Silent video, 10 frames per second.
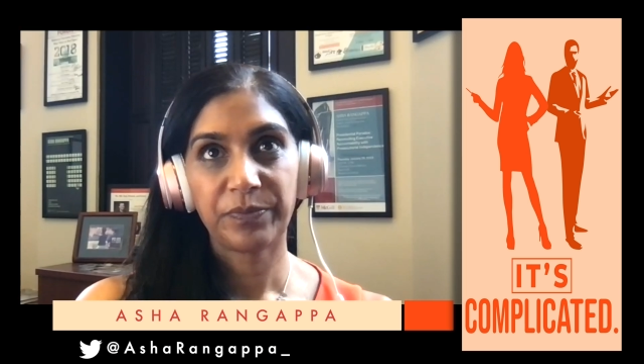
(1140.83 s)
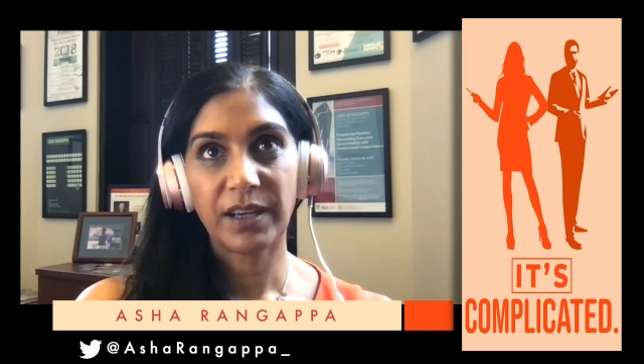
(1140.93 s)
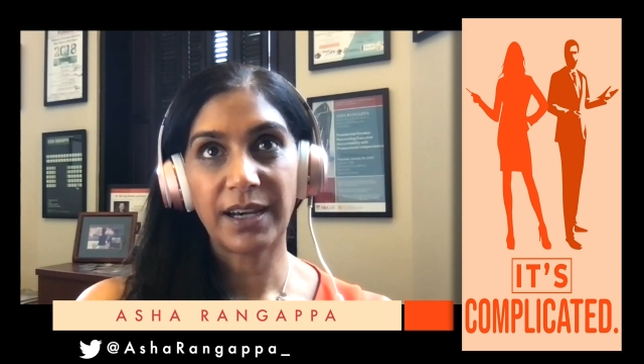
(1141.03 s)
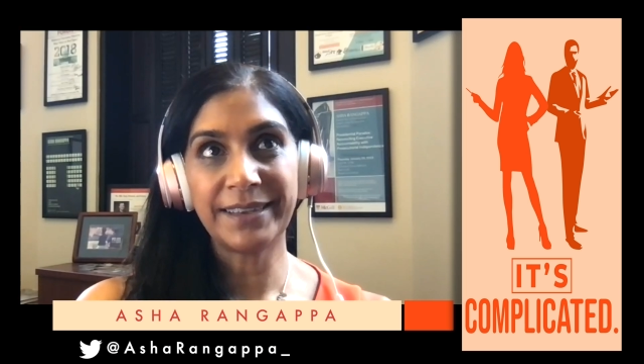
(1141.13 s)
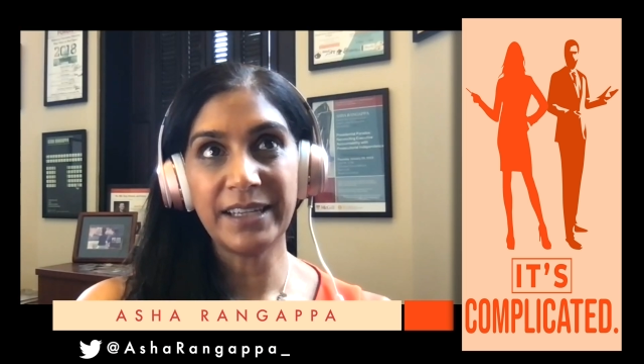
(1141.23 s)

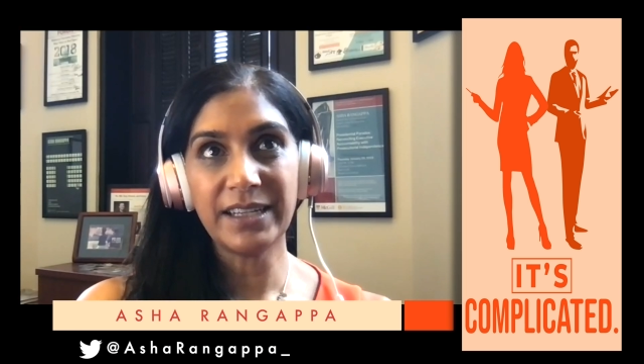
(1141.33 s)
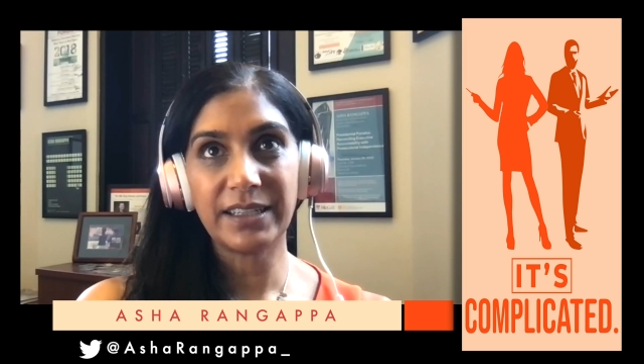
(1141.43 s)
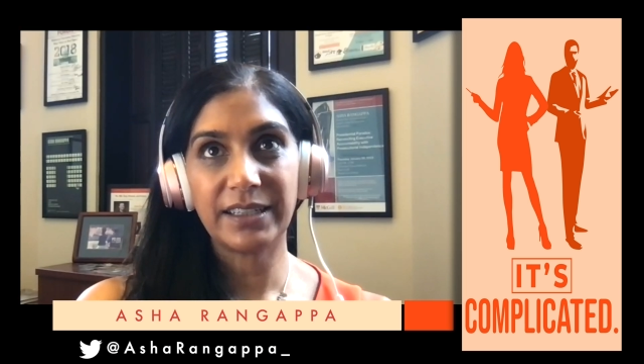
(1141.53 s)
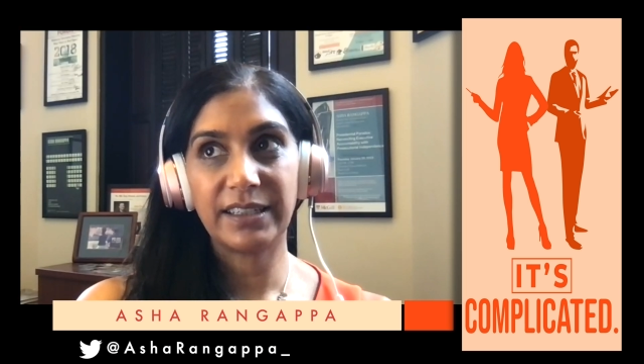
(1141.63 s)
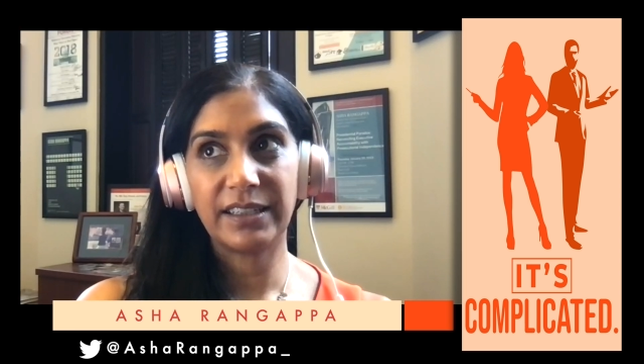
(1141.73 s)
I think
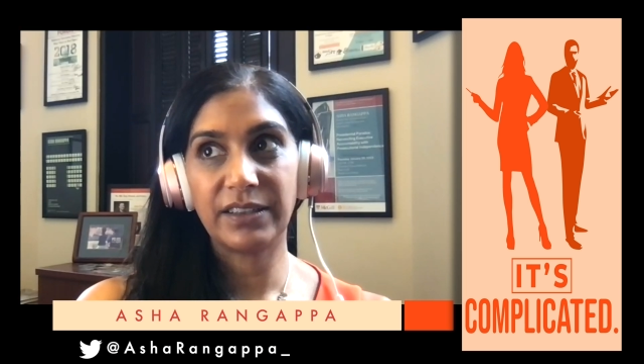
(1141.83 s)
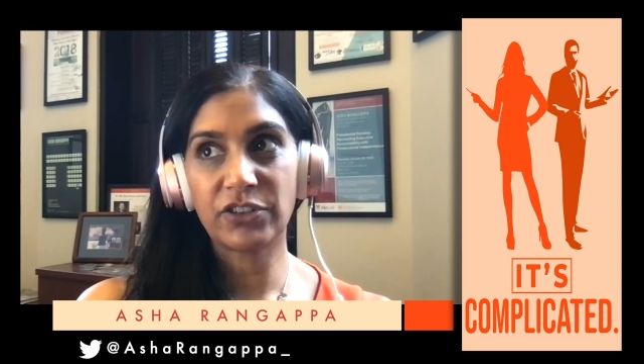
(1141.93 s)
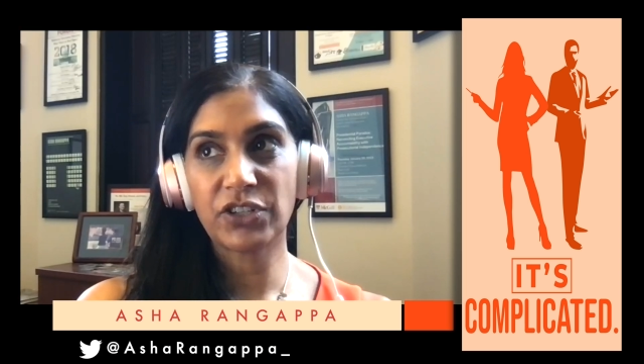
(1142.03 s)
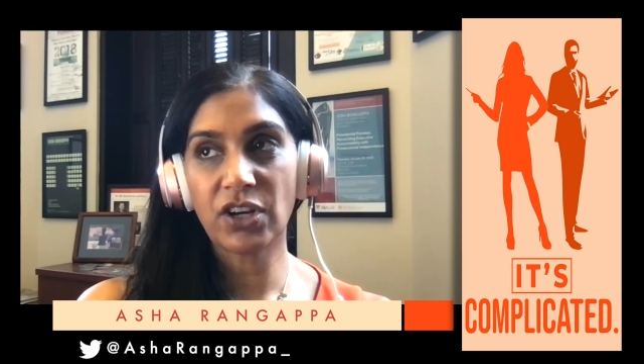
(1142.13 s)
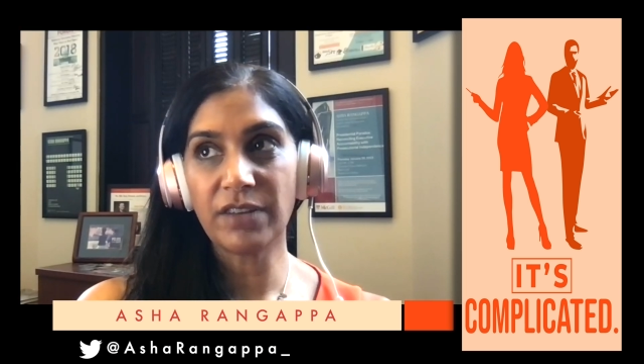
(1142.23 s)
there's
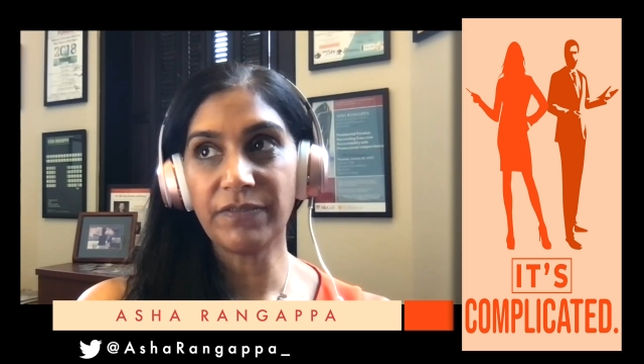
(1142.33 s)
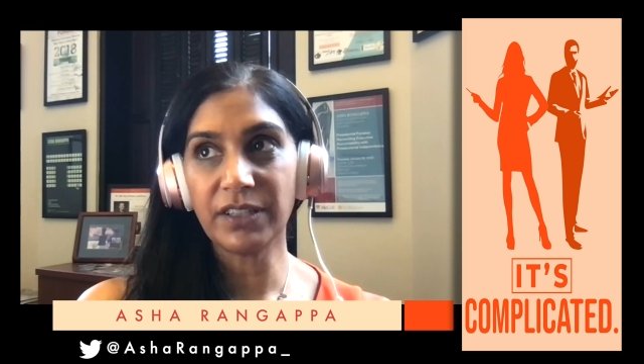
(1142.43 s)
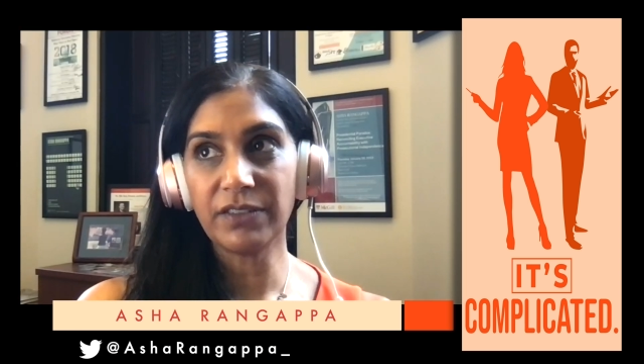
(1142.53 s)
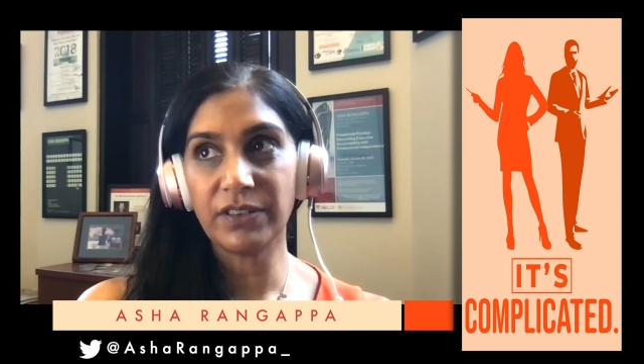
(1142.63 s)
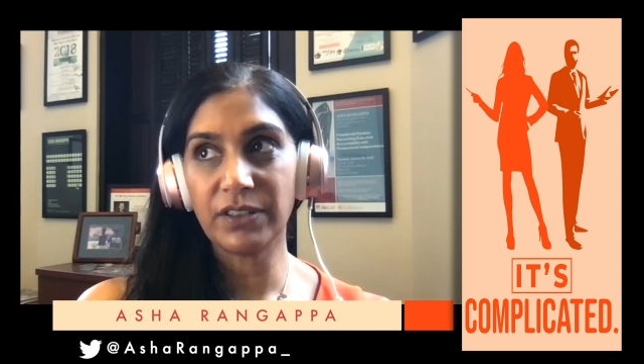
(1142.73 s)
a conflict
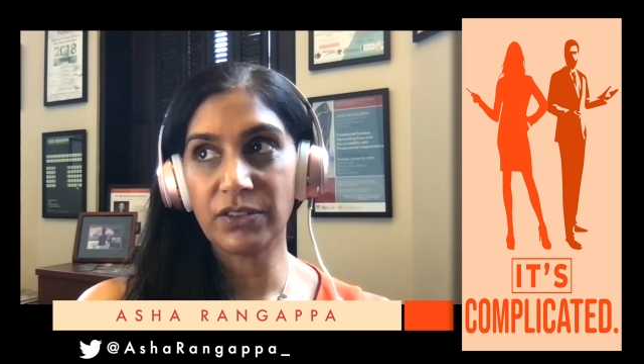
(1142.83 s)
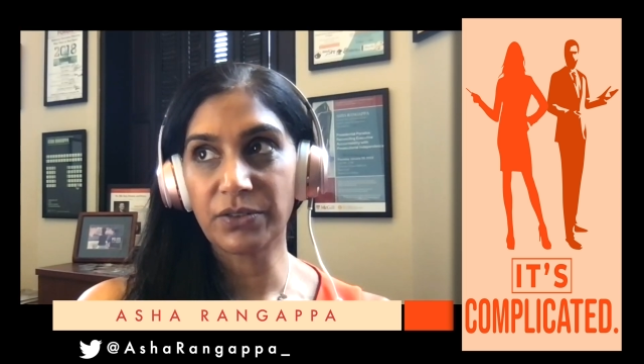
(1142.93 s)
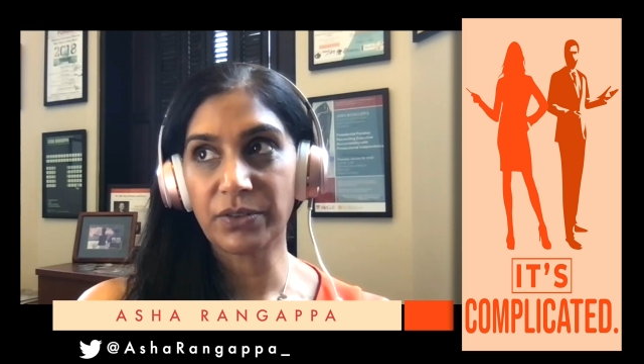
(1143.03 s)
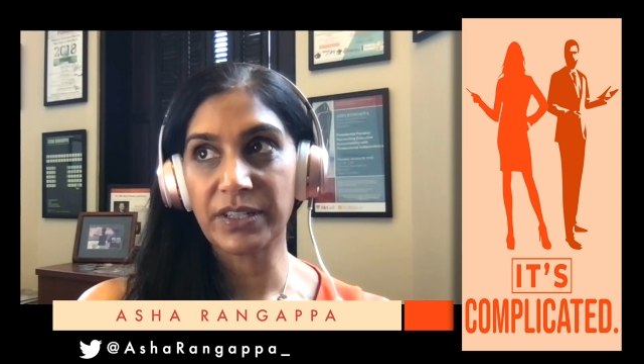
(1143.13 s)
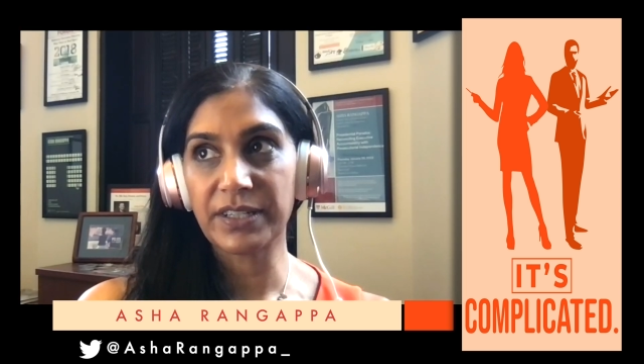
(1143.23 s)
of
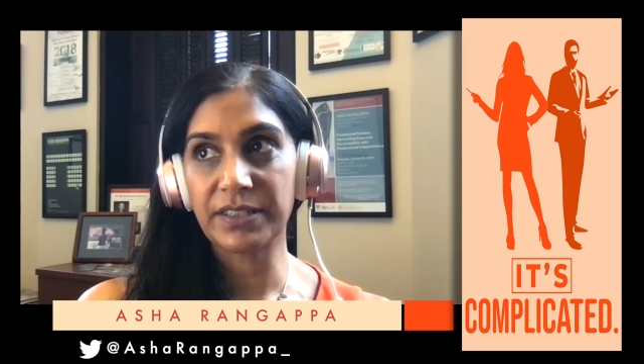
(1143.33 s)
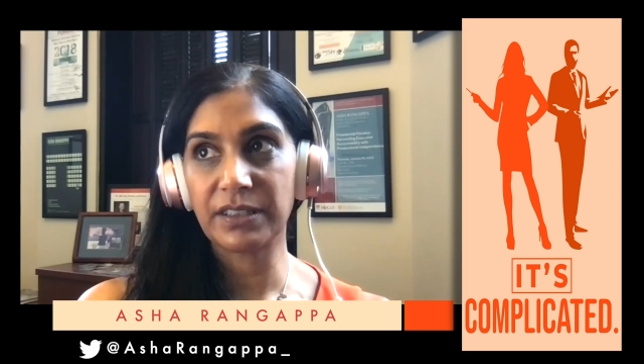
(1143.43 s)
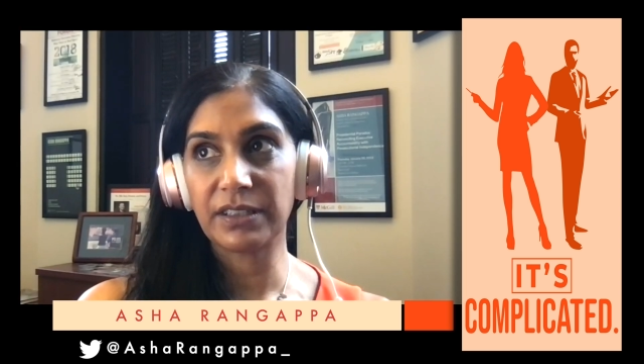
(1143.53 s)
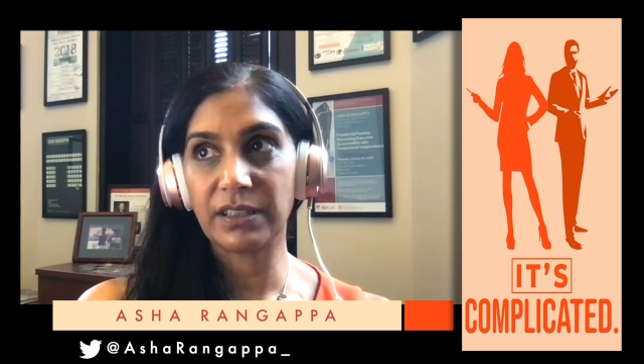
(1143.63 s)
interest